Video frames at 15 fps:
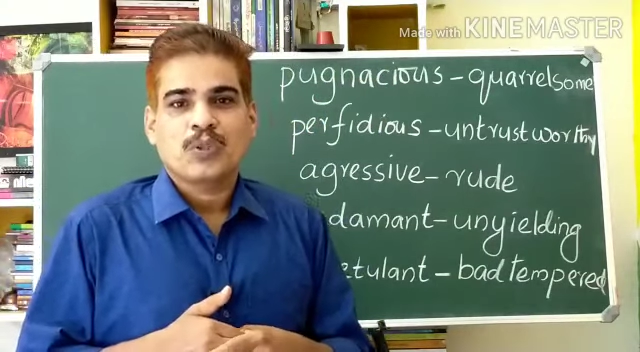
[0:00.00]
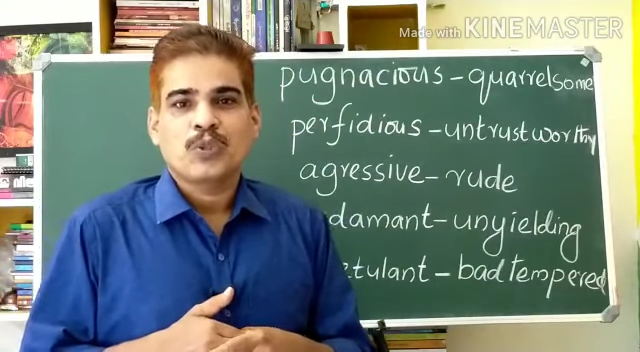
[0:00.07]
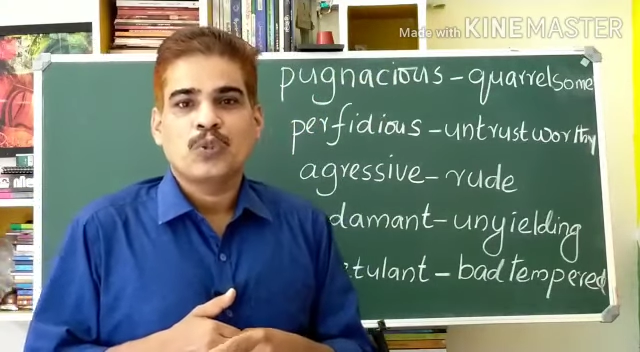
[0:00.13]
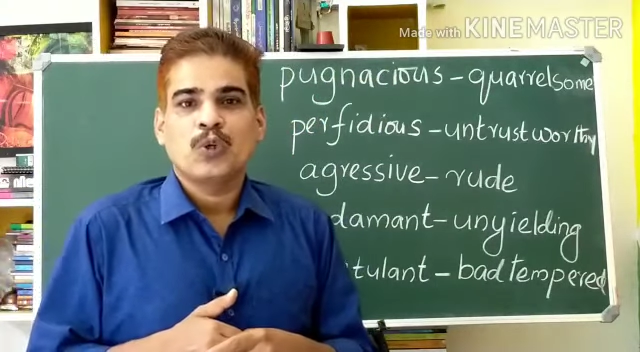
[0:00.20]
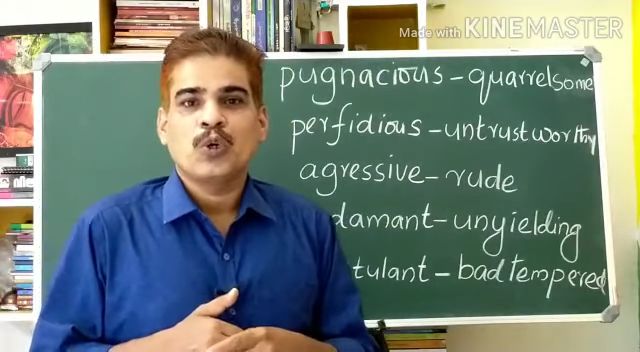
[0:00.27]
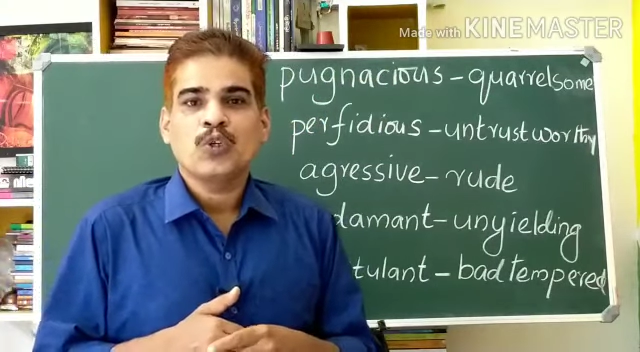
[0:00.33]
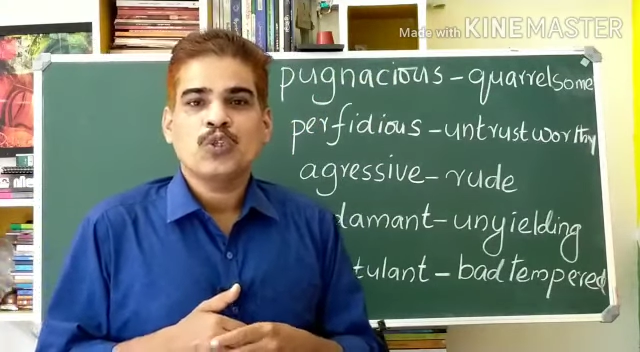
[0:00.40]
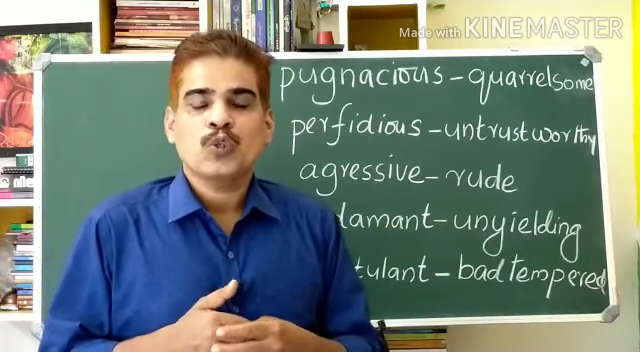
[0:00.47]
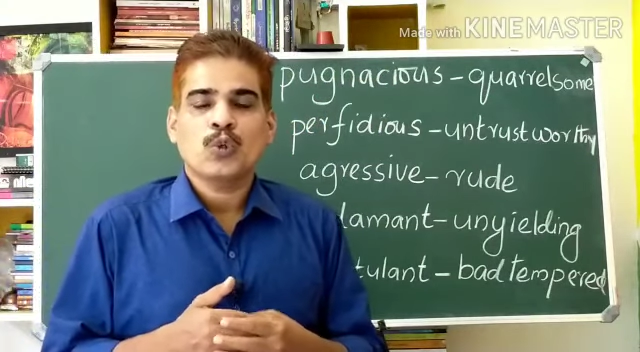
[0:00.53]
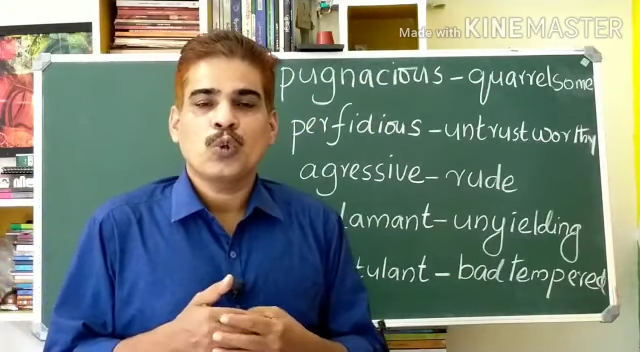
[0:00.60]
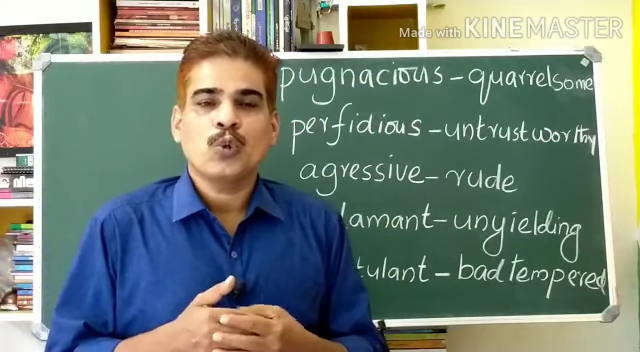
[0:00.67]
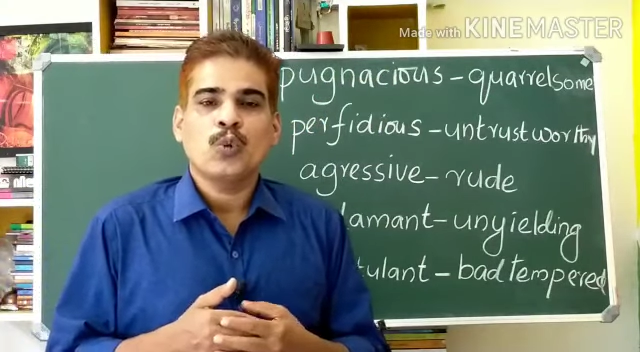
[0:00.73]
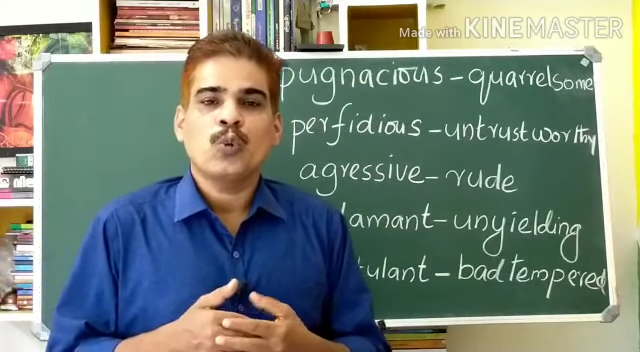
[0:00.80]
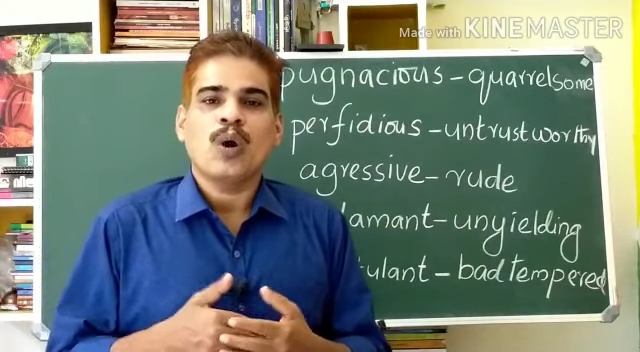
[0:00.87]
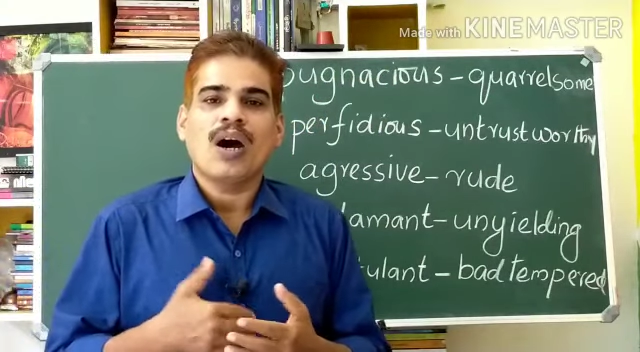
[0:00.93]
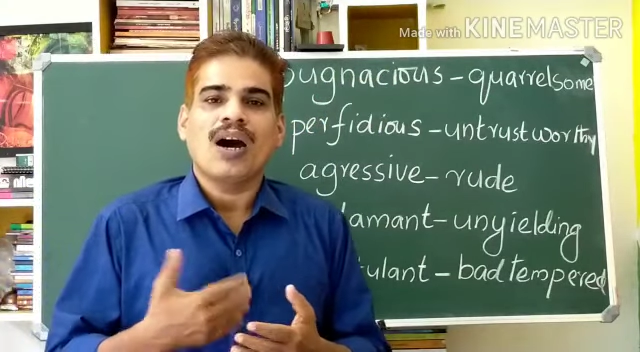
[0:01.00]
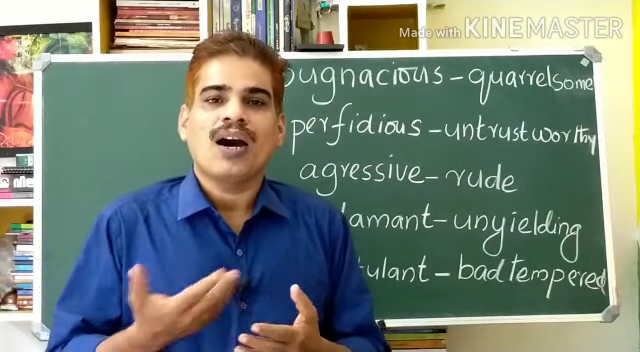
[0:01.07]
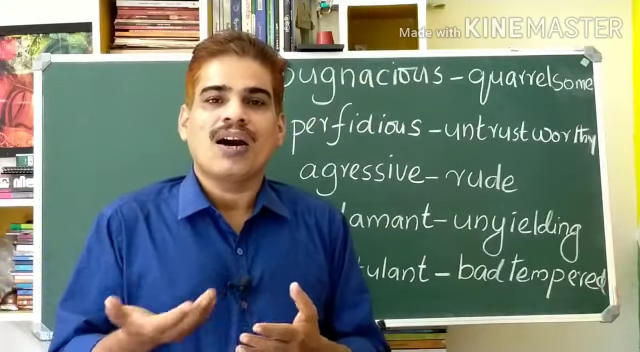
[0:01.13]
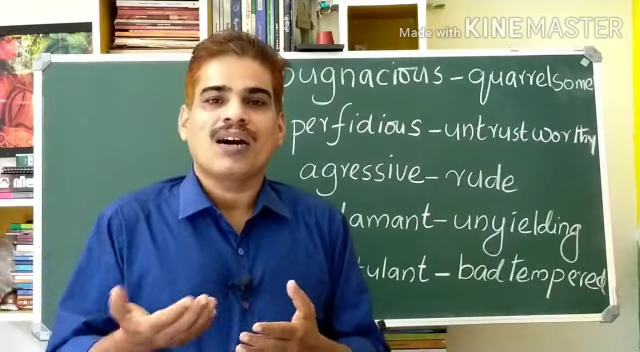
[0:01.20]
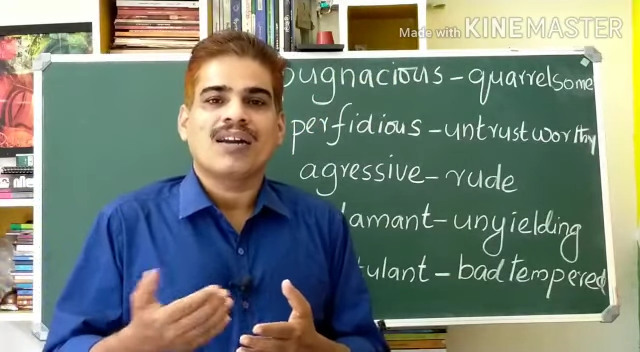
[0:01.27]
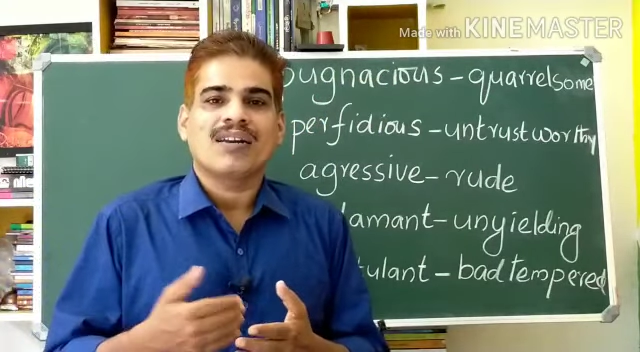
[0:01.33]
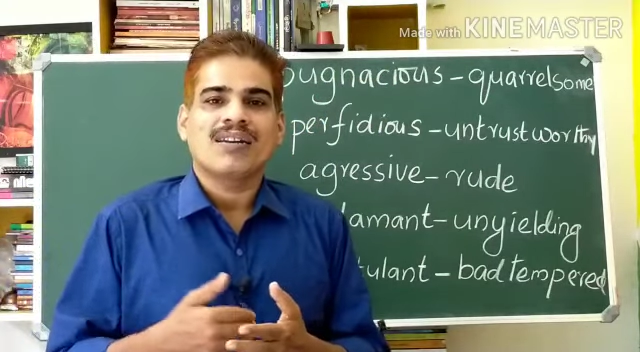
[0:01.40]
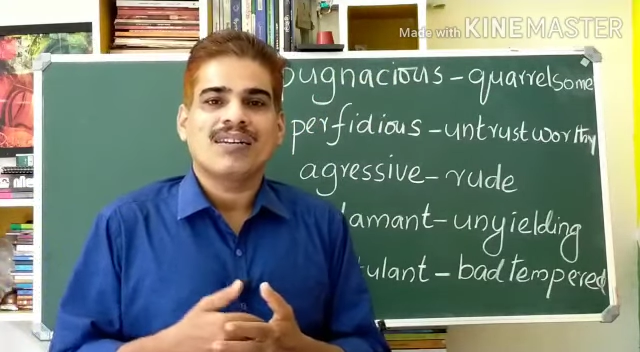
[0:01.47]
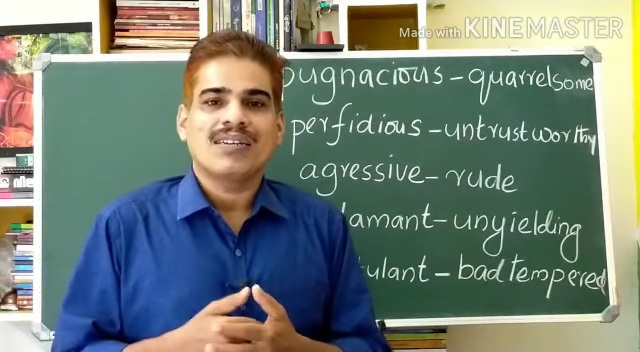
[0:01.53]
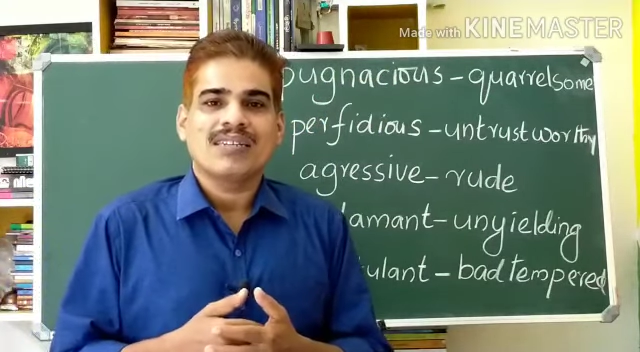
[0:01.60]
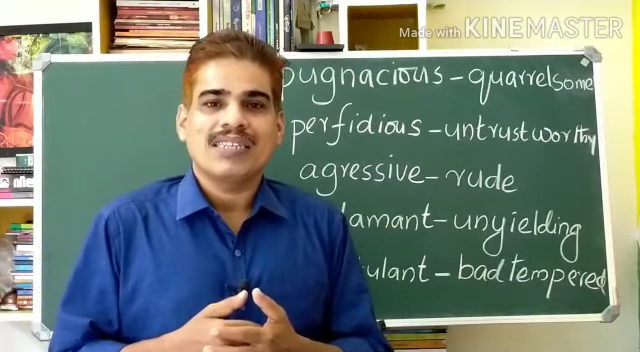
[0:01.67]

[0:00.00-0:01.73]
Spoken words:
Those who are